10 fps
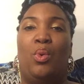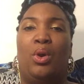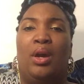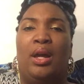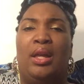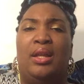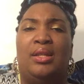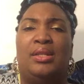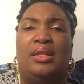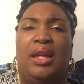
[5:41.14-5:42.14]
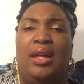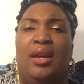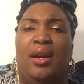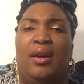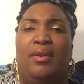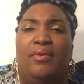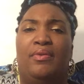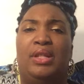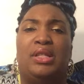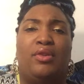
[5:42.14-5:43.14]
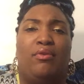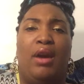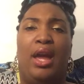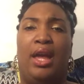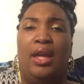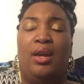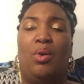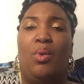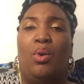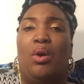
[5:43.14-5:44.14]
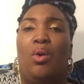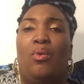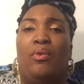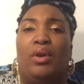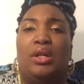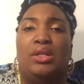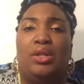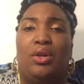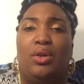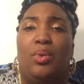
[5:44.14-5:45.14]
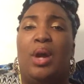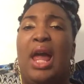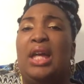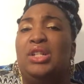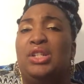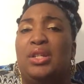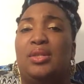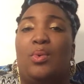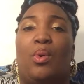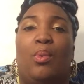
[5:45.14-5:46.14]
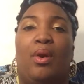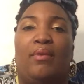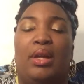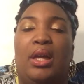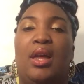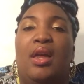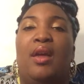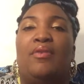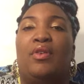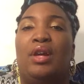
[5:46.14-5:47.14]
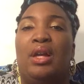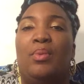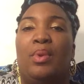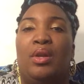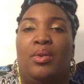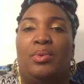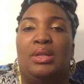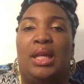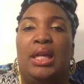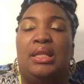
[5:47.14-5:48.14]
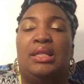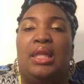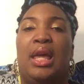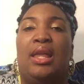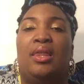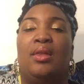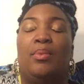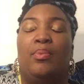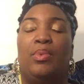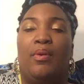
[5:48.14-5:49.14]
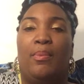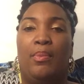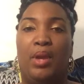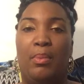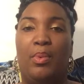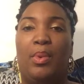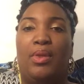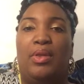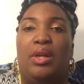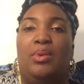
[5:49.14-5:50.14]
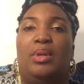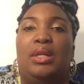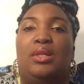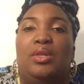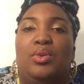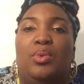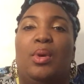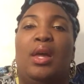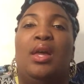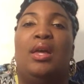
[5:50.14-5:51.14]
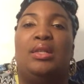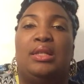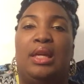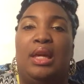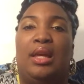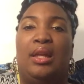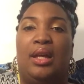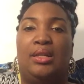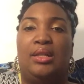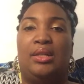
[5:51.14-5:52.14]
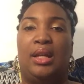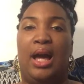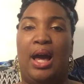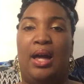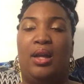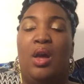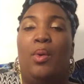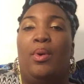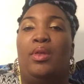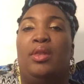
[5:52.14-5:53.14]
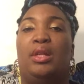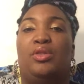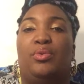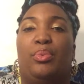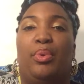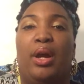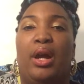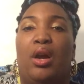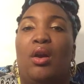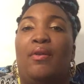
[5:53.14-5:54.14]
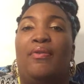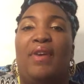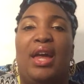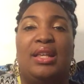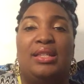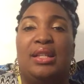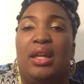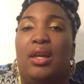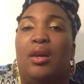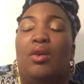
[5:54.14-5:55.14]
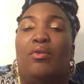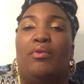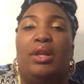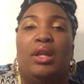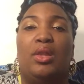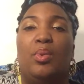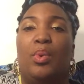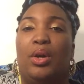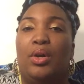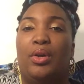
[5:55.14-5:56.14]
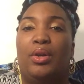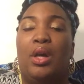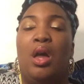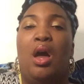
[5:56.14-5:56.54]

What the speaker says: or in a state of disarray or over concerned or anxious or worried, if you're in one of those states, that the number one thing you need to do is get connected to God, whether that's through prayer, fasting, reading the word,